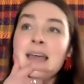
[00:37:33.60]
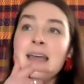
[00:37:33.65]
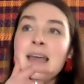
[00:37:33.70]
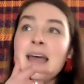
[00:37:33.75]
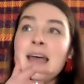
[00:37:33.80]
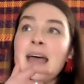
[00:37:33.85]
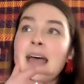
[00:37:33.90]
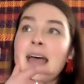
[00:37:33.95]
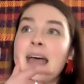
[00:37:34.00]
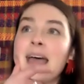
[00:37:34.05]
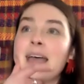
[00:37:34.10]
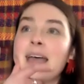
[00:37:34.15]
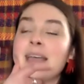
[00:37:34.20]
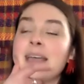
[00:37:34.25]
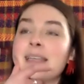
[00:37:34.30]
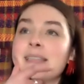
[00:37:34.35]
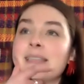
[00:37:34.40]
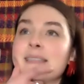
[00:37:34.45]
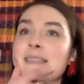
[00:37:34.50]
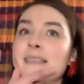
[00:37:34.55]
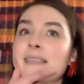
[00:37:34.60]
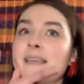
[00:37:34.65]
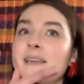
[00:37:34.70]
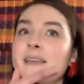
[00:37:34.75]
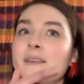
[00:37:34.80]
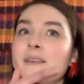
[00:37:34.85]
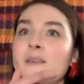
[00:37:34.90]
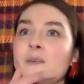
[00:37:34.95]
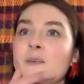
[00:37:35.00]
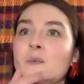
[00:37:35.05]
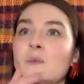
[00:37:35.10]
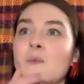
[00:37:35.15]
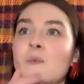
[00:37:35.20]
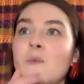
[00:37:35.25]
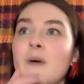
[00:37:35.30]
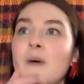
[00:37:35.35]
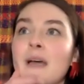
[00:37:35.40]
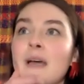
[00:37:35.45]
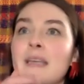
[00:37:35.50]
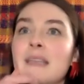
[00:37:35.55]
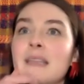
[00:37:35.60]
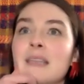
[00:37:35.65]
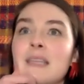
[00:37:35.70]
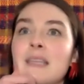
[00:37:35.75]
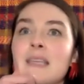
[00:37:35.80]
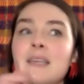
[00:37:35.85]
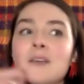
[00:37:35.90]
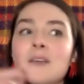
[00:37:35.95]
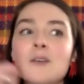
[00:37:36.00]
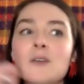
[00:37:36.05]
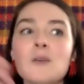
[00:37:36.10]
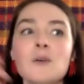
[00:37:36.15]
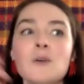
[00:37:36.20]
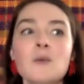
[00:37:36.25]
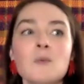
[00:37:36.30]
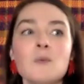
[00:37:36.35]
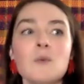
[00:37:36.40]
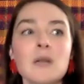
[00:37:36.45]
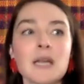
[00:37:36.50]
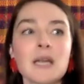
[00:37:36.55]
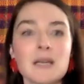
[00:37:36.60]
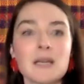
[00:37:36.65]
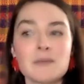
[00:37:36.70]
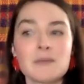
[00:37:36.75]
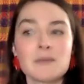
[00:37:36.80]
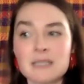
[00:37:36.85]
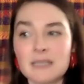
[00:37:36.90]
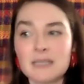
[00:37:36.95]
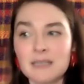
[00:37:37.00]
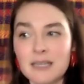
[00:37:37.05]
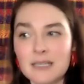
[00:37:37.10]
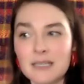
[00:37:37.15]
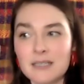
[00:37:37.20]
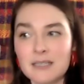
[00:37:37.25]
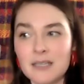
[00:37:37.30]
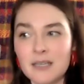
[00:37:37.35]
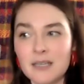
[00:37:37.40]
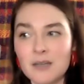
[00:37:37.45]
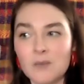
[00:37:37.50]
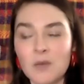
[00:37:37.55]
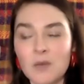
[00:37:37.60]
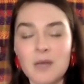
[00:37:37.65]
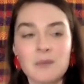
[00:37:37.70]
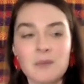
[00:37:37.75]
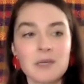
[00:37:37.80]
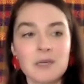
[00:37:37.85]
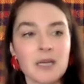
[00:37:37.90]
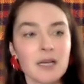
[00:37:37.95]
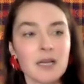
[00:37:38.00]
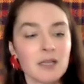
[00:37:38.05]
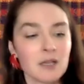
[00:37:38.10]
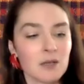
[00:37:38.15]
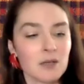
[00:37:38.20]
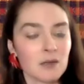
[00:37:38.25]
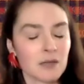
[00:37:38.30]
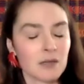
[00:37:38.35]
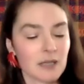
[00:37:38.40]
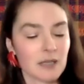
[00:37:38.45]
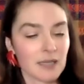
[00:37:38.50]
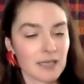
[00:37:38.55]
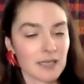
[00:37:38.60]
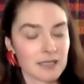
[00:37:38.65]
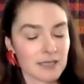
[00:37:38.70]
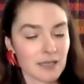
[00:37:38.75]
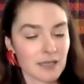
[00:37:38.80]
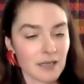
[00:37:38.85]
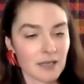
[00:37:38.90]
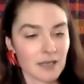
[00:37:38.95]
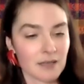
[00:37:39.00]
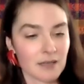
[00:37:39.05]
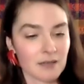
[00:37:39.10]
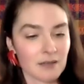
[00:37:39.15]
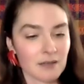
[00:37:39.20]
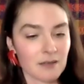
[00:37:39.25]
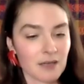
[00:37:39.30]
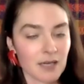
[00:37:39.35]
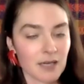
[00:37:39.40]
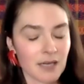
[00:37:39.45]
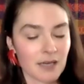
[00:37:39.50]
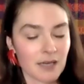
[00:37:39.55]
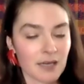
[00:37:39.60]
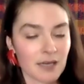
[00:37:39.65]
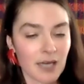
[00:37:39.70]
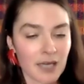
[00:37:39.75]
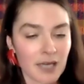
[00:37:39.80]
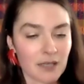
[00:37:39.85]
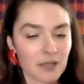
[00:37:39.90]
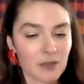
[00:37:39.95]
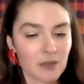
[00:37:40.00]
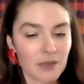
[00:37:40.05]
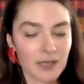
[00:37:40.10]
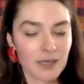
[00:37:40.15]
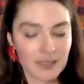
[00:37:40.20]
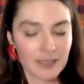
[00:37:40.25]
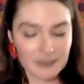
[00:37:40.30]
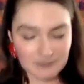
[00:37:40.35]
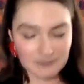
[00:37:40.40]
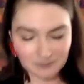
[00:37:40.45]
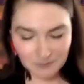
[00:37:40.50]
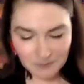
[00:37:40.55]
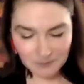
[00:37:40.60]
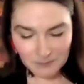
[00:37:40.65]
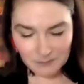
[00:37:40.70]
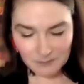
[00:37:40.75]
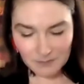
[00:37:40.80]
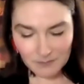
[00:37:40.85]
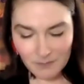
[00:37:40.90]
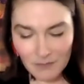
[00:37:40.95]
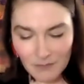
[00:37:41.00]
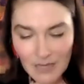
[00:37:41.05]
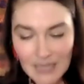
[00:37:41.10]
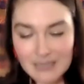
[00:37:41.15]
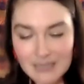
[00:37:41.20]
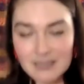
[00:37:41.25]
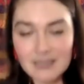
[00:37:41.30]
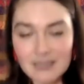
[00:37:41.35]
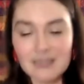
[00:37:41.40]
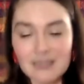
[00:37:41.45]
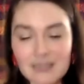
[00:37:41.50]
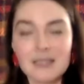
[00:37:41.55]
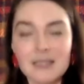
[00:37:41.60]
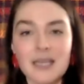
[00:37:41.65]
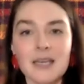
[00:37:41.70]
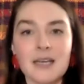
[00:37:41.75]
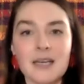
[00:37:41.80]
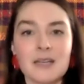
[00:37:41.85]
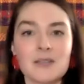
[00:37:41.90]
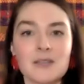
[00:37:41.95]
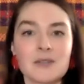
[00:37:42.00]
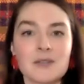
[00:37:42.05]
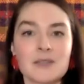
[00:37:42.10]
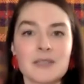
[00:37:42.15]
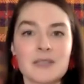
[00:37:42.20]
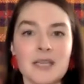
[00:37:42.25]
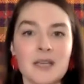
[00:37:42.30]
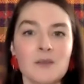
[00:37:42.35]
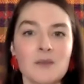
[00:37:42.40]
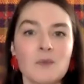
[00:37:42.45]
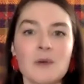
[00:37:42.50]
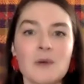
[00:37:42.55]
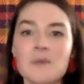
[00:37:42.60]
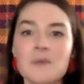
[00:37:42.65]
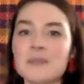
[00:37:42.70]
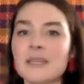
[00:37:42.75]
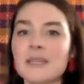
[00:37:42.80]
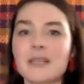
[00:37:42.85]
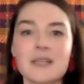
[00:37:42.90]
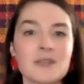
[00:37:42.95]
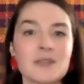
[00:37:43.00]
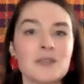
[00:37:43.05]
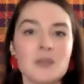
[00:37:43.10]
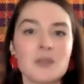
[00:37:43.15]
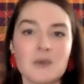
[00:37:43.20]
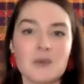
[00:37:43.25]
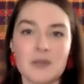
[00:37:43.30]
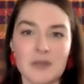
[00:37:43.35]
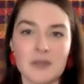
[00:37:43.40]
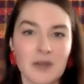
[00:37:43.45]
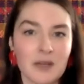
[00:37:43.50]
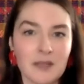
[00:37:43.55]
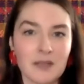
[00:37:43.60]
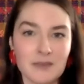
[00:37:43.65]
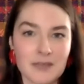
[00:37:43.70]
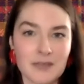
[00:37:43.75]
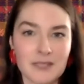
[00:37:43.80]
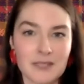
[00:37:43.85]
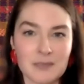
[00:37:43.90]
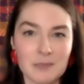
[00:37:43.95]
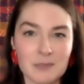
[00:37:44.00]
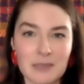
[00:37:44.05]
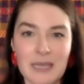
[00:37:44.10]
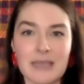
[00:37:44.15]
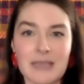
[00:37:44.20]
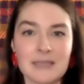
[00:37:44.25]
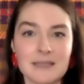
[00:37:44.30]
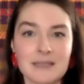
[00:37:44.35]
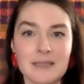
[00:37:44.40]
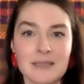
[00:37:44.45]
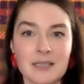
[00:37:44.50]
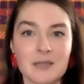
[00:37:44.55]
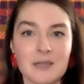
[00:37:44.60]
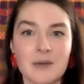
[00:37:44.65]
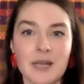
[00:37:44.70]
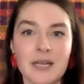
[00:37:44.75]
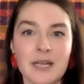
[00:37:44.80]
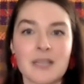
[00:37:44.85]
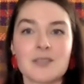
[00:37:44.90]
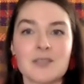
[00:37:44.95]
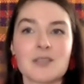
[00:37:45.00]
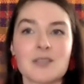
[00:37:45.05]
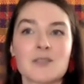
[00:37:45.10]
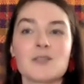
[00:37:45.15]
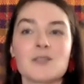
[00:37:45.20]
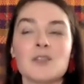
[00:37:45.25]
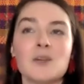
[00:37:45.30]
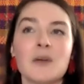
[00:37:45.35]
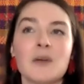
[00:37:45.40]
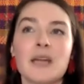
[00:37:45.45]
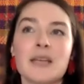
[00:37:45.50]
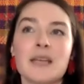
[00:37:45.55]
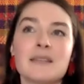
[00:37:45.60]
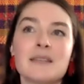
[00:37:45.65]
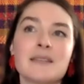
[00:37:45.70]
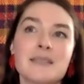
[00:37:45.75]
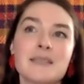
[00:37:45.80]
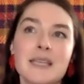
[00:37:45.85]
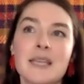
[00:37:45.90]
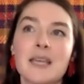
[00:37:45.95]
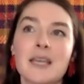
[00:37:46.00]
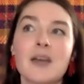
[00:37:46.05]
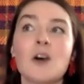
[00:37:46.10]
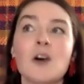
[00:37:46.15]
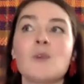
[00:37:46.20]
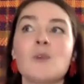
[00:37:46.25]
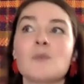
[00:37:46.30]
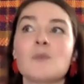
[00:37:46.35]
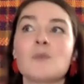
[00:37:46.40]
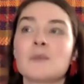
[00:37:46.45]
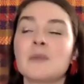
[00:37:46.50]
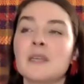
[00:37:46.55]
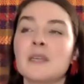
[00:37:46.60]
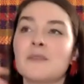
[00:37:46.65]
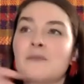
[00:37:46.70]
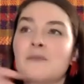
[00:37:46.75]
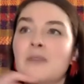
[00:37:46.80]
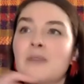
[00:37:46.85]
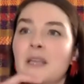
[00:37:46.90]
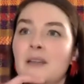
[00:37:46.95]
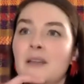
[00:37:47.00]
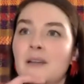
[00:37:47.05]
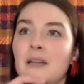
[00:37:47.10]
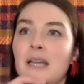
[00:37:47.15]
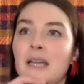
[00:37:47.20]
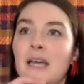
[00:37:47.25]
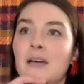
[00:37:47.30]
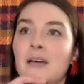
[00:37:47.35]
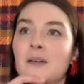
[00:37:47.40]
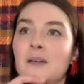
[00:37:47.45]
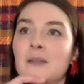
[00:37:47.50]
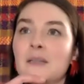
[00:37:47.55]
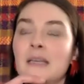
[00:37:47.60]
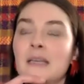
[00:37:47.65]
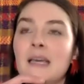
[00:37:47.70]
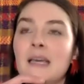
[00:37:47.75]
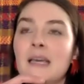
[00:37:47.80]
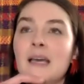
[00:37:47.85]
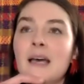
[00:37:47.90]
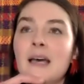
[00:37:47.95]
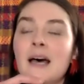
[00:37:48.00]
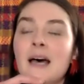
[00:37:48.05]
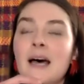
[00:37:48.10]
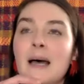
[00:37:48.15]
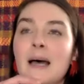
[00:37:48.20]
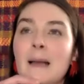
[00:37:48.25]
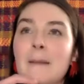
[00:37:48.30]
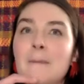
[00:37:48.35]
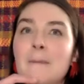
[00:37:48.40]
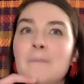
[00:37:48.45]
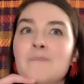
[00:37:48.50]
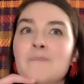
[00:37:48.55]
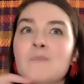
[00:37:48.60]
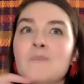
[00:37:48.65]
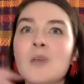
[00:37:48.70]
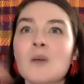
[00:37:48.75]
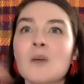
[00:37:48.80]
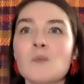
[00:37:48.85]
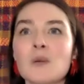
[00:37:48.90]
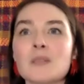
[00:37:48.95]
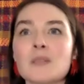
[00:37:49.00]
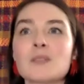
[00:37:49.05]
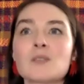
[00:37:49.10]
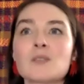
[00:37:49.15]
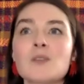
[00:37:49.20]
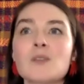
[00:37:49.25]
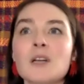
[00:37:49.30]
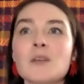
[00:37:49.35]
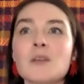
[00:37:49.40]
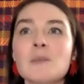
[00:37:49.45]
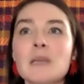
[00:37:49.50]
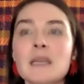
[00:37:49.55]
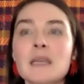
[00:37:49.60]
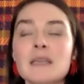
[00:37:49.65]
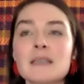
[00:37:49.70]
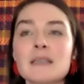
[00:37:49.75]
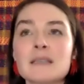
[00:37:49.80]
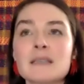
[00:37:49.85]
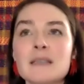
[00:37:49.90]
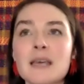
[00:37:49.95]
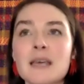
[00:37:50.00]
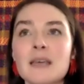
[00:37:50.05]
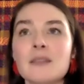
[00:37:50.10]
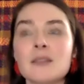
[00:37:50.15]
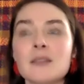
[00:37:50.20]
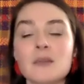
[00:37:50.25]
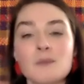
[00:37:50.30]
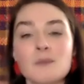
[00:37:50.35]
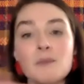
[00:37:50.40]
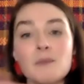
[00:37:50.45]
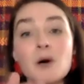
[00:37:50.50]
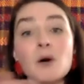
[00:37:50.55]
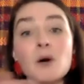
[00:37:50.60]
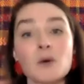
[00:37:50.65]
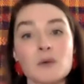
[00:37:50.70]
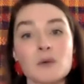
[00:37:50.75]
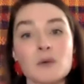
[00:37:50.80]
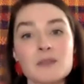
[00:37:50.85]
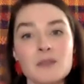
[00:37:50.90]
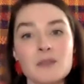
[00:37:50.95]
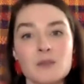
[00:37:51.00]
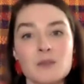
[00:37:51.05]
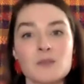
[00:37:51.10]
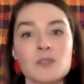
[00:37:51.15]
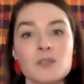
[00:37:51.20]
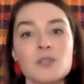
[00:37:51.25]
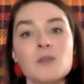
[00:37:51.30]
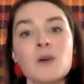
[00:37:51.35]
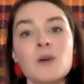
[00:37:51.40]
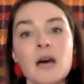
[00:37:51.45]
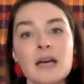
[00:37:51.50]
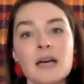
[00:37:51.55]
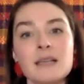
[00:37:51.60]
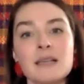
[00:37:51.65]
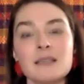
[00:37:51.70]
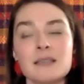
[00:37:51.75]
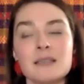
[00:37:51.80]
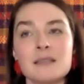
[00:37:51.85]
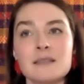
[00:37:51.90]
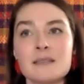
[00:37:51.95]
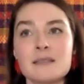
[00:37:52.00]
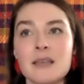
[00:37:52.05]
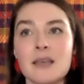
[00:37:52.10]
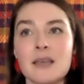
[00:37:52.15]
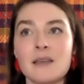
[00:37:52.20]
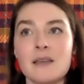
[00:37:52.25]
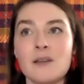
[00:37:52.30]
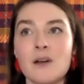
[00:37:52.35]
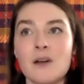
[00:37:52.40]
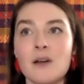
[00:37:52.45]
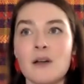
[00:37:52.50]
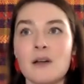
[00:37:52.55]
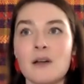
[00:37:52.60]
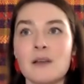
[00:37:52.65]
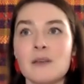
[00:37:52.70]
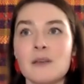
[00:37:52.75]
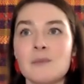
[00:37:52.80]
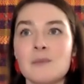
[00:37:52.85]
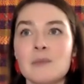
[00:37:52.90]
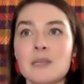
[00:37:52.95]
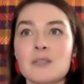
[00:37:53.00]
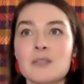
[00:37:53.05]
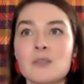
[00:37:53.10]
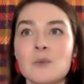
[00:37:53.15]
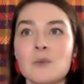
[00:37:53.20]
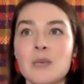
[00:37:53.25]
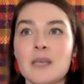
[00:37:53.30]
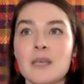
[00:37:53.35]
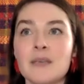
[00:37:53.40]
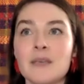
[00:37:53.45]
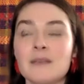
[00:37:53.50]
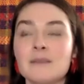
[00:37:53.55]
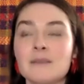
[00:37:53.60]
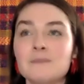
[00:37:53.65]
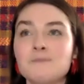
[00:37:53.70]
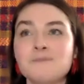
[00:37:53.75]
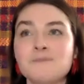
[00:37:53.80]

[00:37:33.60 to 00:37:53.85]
And I think when I was collecting on Waimanalo, collecting on Kailua, I didn't yet understand what was I going to do with all of this plastic, right? I just knew I had to take it home with me and figure it out. And what struck me is that the Mokes, those two islands that are in between,